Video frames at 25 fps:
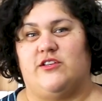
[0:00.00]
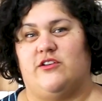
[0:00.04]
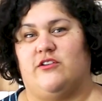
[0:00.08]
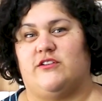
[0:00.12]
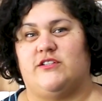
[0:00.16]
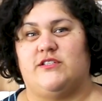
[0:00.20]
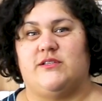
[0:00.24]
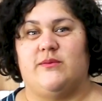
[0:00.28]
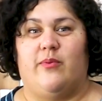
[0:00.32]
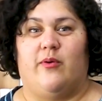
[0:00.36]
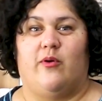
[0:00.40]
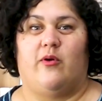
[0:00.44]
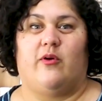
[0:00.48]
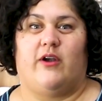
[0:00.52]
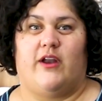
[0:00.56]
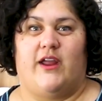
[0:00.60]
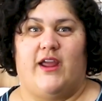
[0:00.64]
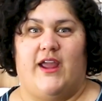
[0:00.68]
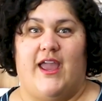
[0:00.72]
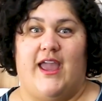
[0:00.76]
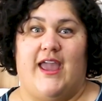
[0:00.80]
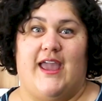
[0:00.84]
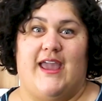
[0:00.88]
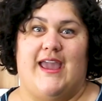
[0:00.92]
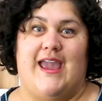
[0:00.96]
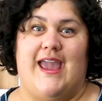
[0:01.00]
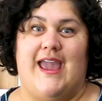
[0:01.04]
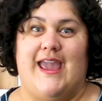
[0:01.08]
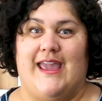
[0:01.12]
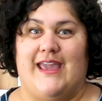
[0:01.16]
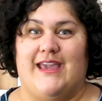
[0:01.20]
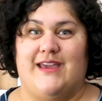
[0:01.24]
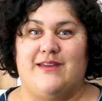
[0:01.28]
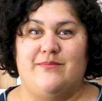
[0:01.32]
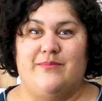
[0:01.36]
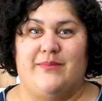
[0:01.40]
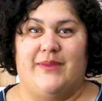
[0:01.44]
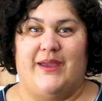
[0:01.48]
So you're supporting a
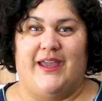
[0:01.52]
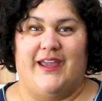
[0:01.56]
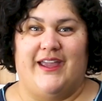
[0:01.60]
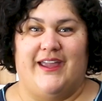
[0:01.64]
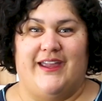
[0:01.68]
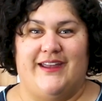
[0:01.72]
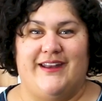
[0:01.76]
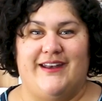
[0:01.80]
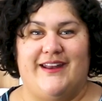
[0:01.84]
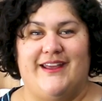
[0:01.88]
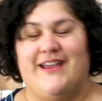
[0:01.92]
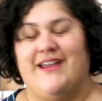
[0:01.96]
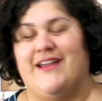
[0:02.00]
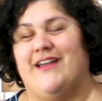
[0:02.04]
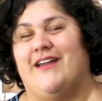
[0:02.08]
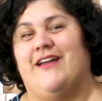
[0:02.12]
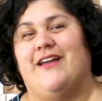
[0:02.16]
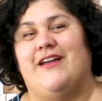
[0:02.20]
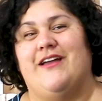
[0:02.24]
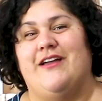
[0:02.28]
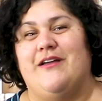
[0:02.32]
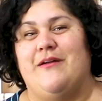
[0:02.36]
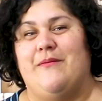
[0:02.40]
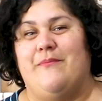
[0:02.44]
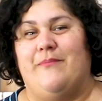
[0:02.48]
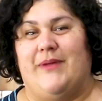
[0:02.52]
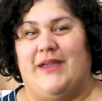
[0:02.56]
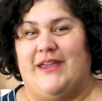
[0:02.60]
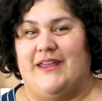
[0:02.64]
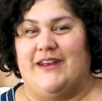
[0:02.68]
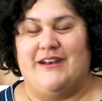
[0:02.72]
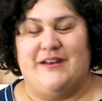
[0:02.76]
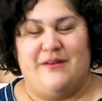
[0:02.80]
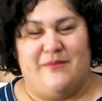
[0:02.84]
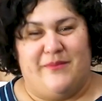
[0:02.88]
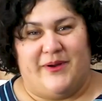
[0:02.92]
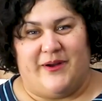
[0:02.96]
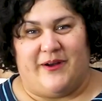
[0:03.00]
handmade,
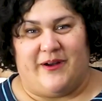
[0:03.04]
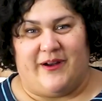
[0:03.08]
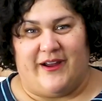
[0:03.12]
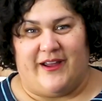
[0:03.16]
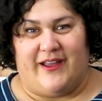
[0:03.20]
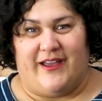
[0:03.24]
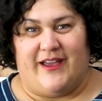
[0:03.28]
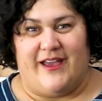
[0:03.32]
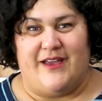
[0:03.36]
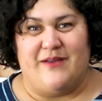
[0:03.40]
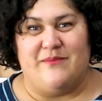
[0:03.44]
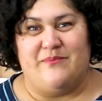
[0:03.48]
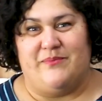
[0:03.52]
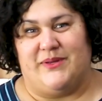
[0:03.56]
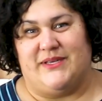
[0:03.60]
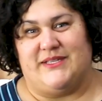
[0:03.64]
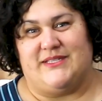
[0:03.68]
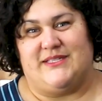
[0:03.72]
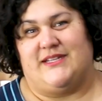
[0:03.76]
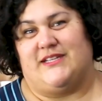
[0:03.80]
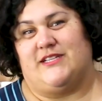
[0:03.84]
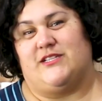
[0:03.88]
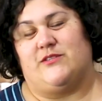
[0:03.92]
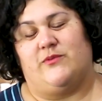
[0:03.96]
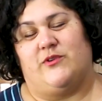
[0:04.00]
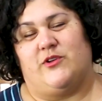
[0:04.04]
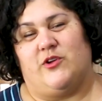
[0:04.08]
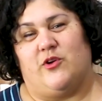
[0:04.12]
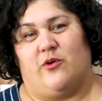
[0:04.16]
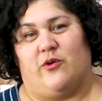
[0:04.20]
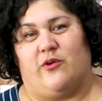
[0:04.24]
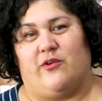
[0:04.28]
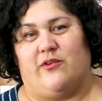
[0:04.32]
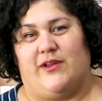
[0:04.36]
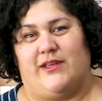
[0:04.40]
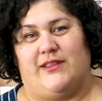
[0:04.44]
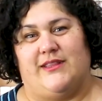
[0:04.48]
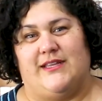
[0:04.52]
made in America business when you're
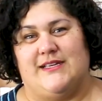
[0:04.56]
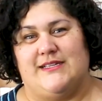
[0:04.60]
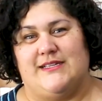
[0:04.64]
ordering